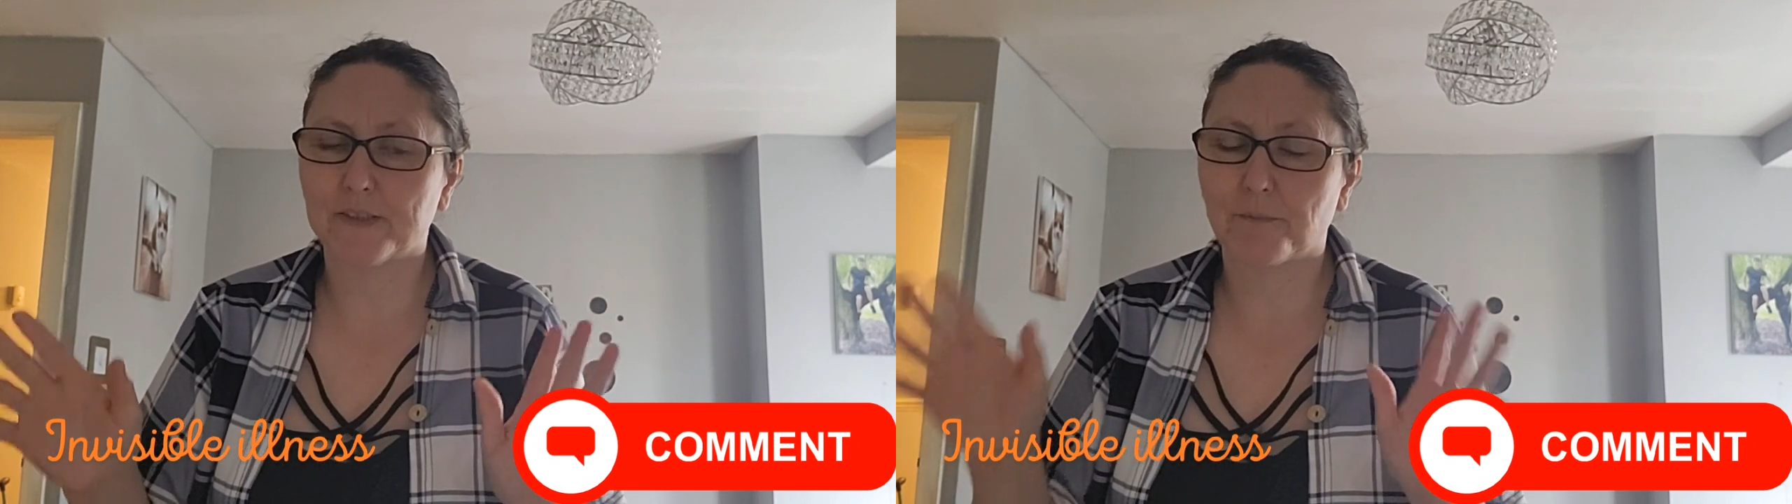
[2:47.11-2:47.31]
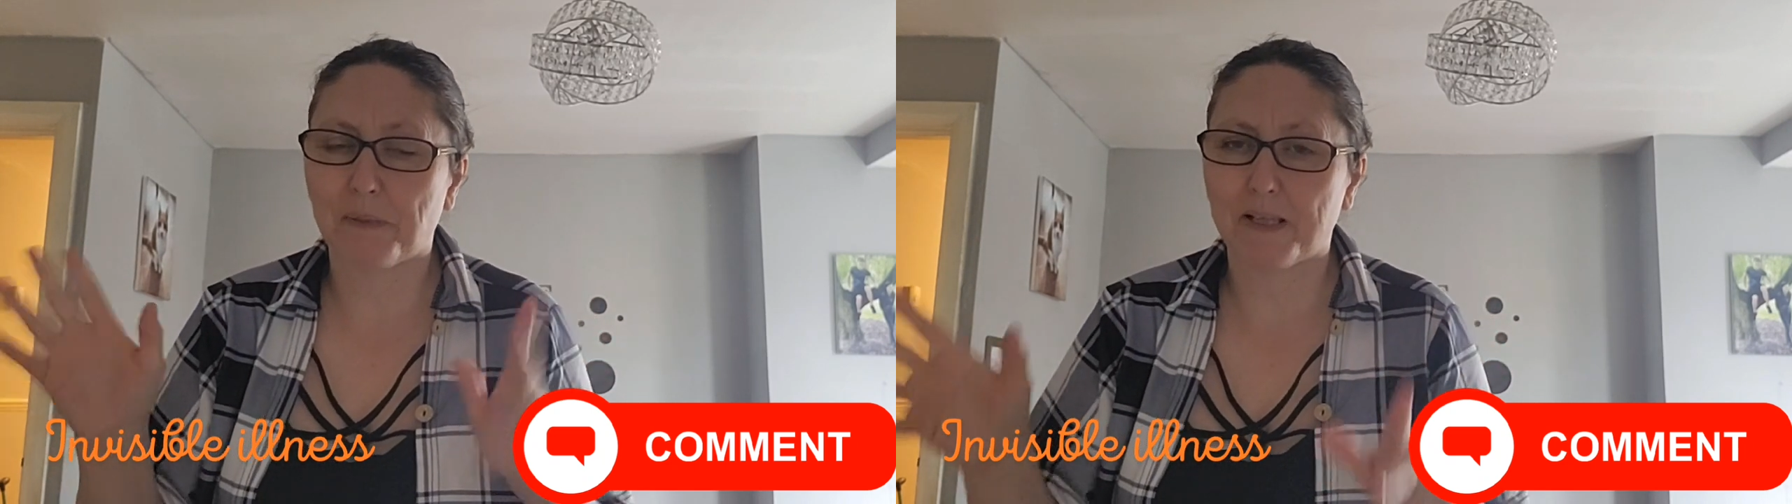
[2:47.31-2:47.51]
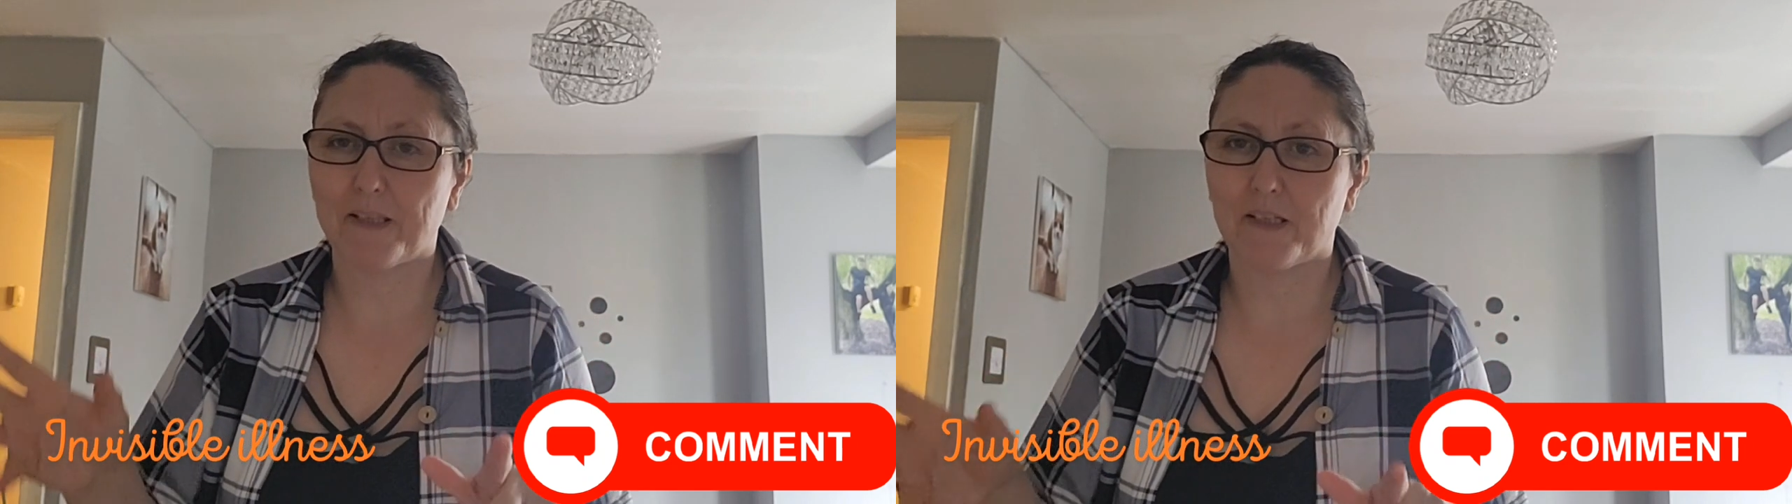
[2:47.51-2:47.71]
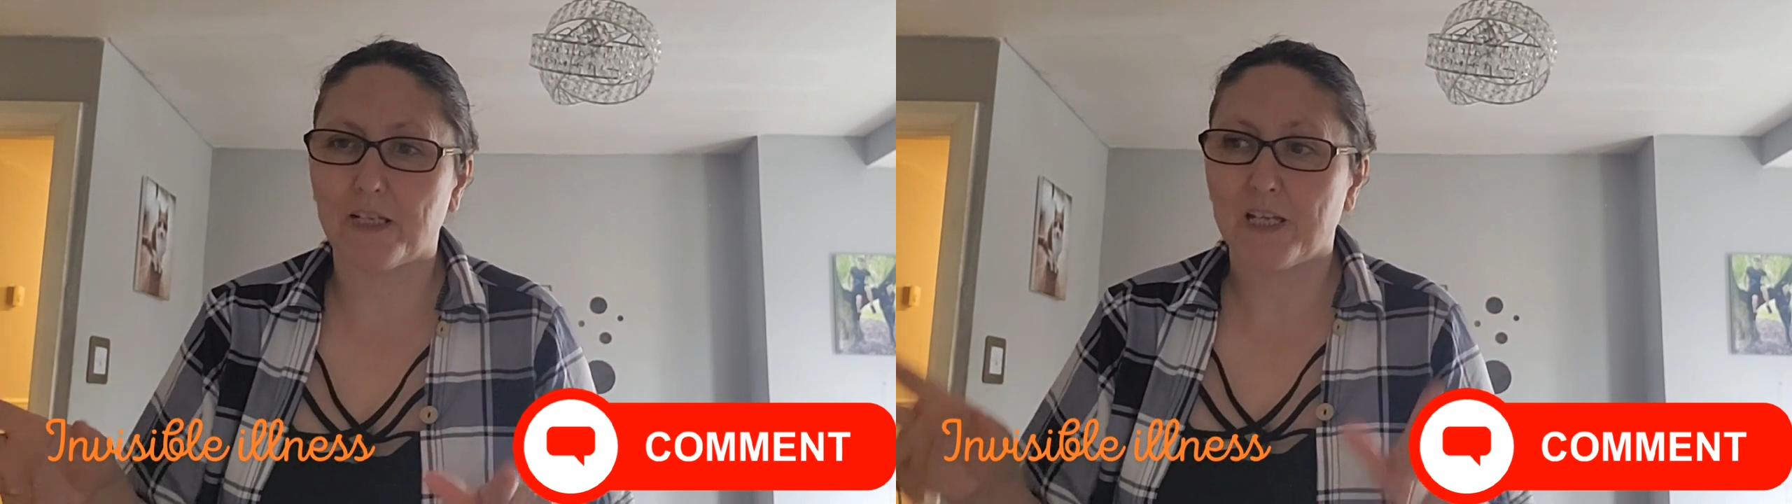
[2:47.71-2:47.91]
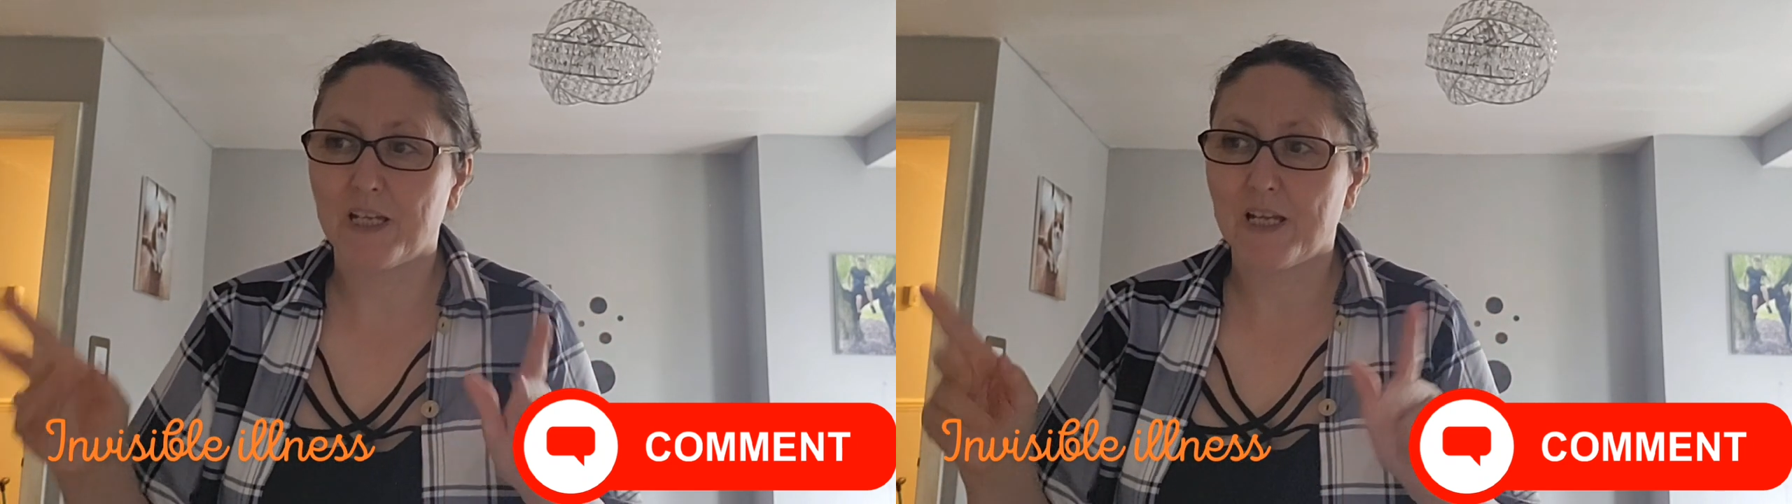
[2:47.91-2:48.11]
So Bella
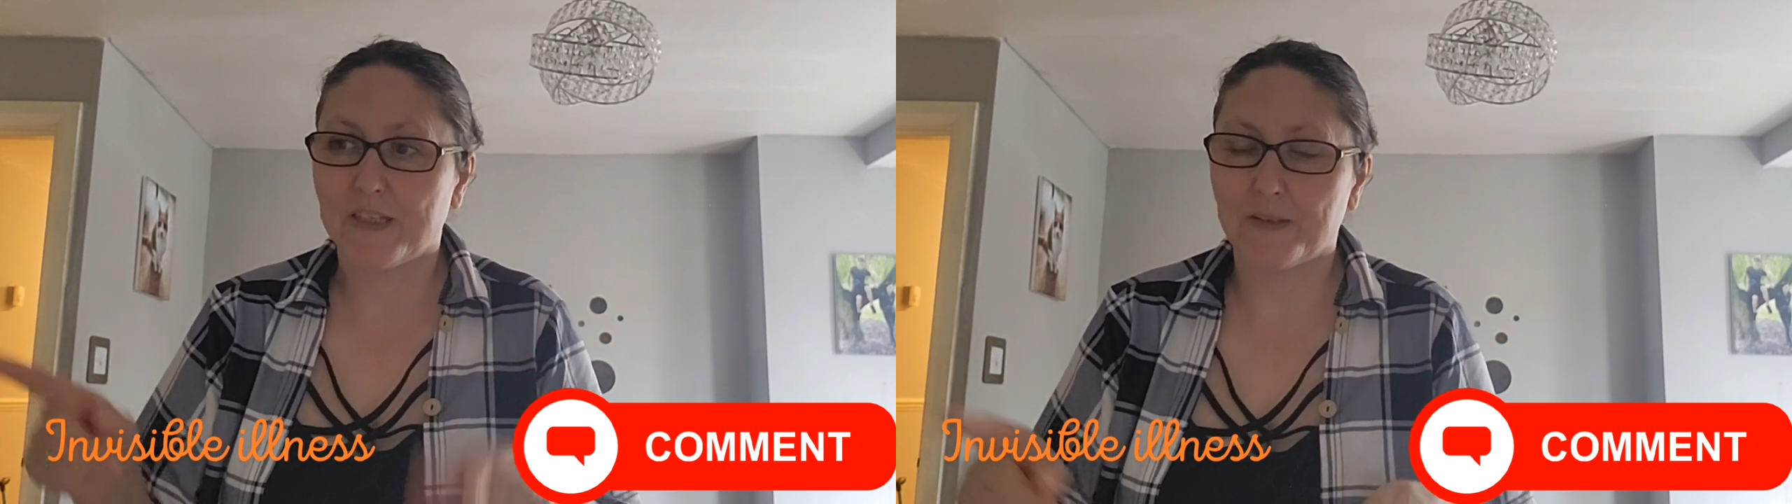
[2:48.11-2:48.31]
and